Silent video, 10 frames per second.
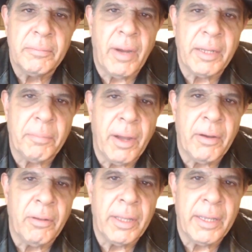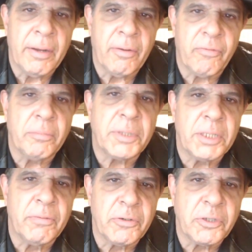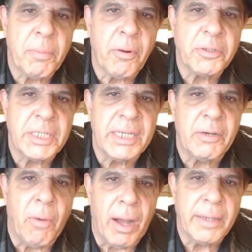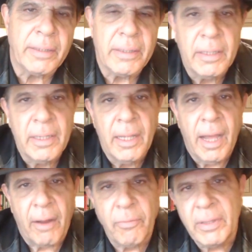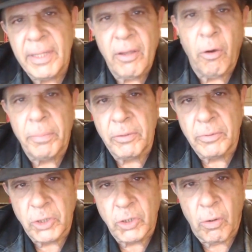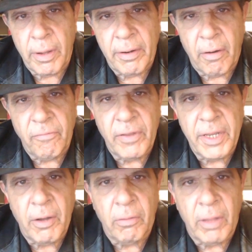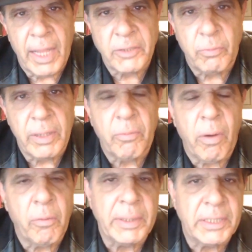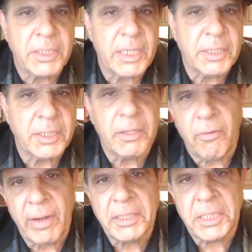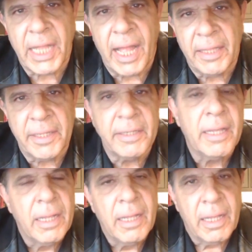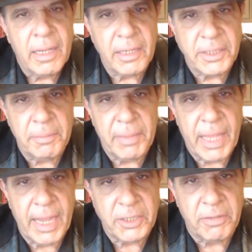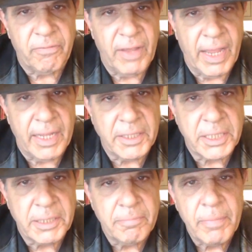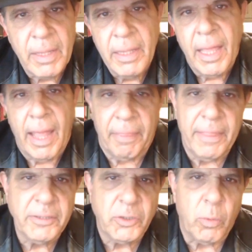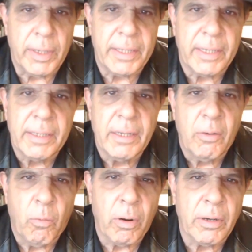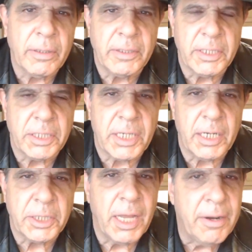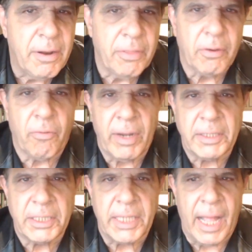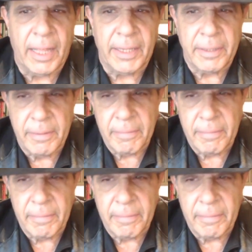Mike Maiola here from Silver Spurs Equine. I really hope you enjoyed our video last week where we discussed the Great Stallion Custom Cash Advance. And this week, we're going to discuss another great stallion,